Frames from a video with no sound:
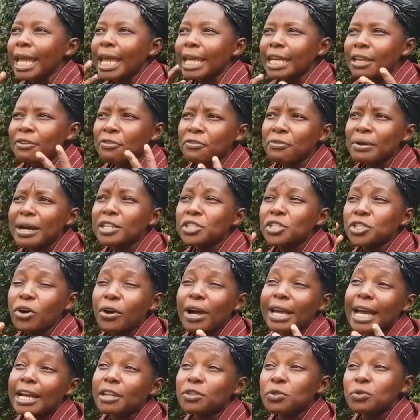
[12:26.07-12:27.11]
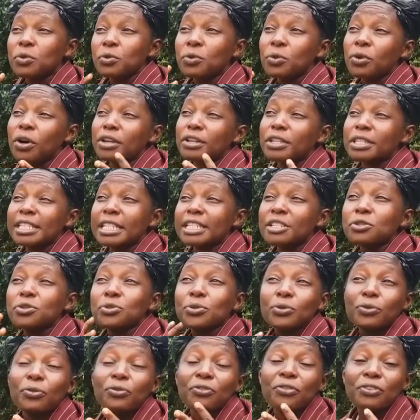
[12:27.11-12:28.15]
If you want your hair to grow, you need
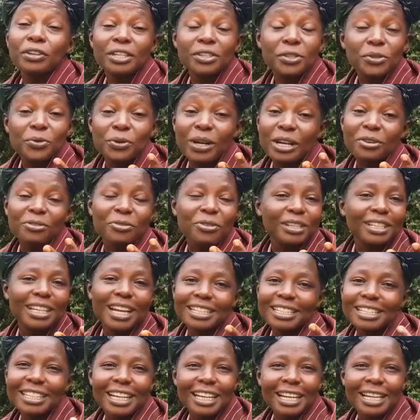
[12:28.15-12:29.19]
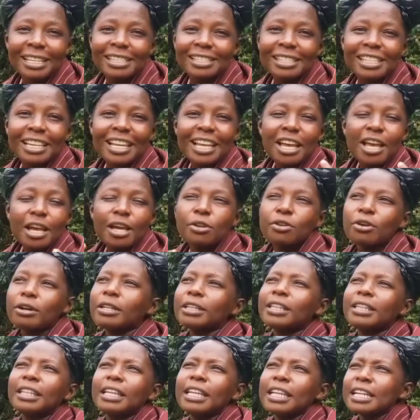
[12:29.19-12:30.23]
to feed well for that case. Don't
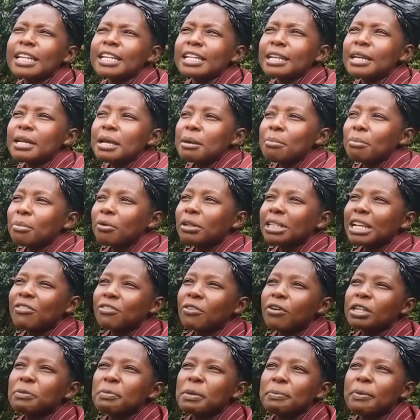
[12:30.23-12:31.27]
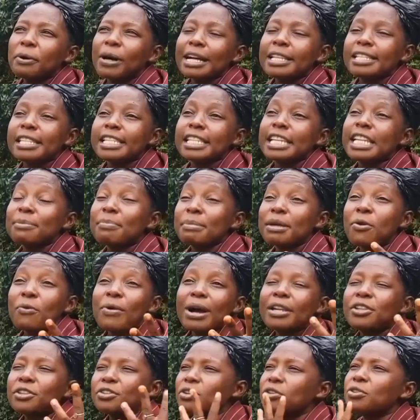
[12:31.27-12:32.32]
think, because I've got people asking me,
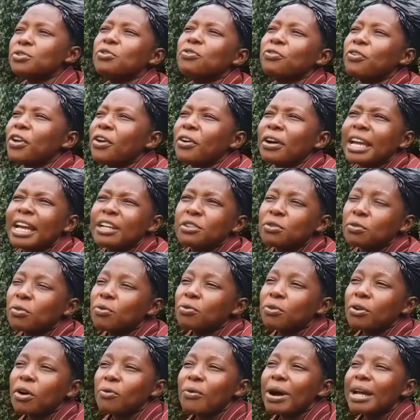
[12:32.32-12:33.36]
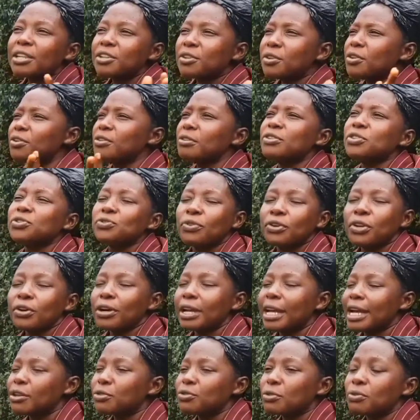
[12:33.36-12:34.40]
what do you do for your hair to grow? What do you use for your
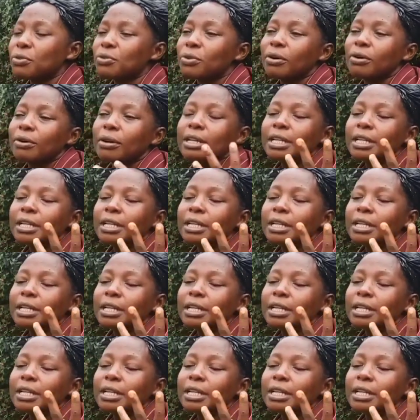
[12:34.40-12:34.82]
hair to grow?